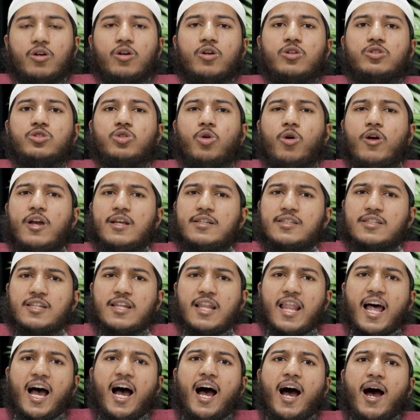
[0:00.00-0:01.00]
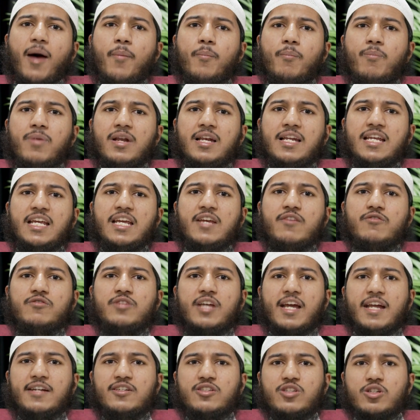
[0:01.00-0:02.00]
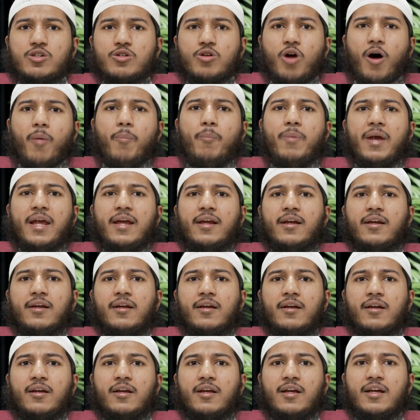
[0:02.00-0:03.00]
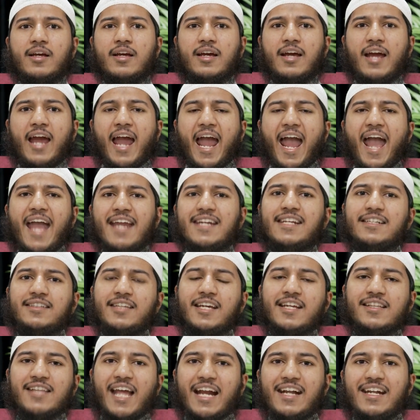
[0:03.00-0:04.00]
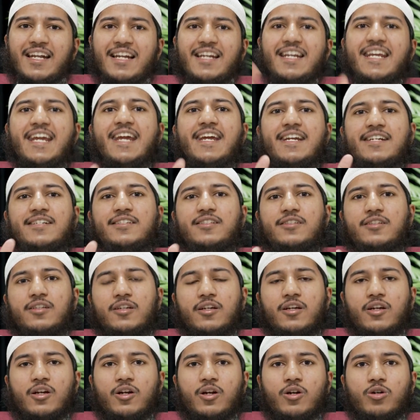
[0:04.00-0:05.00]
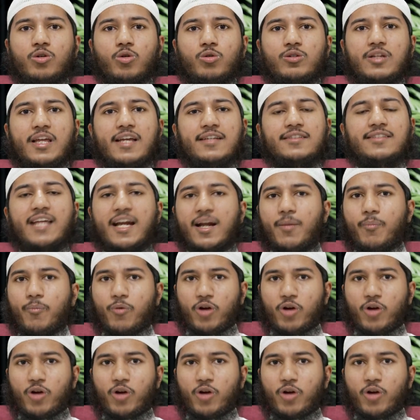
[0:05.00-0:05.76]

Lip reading: So Islam believes in stopping anything that leads to things that are